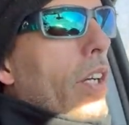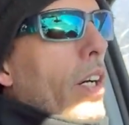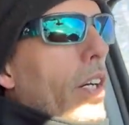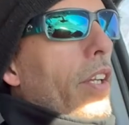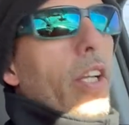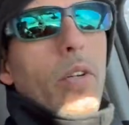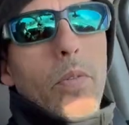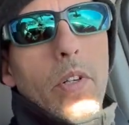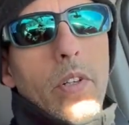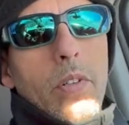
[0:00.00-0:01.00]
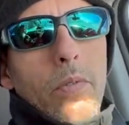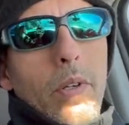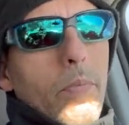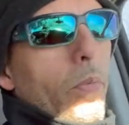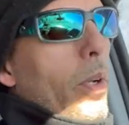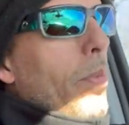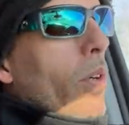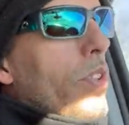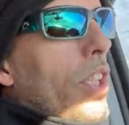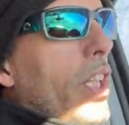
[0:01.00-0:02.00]
uh, near where we, we,
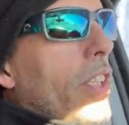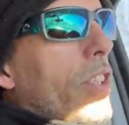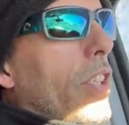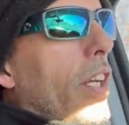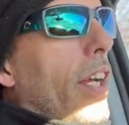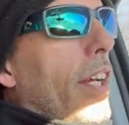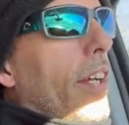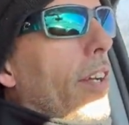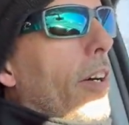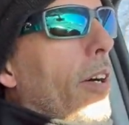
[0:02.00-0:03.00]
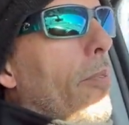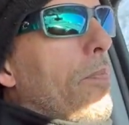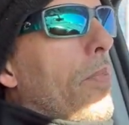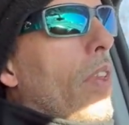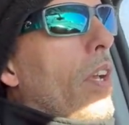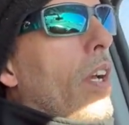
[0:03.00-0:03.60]
both teach, and um,